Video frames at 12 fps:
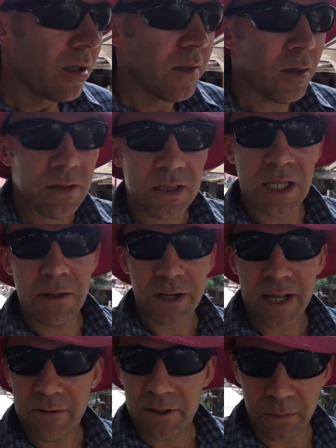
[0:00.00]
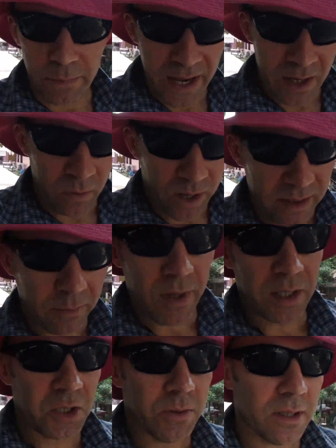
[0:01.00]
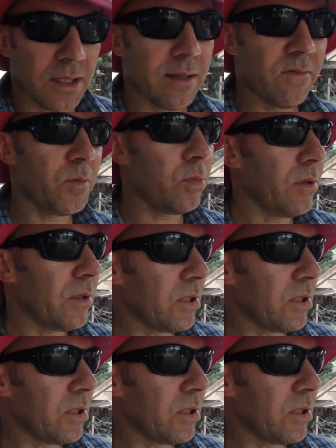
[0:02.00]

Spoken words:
they're not staring at you in a bad way that makes you uncomfortable.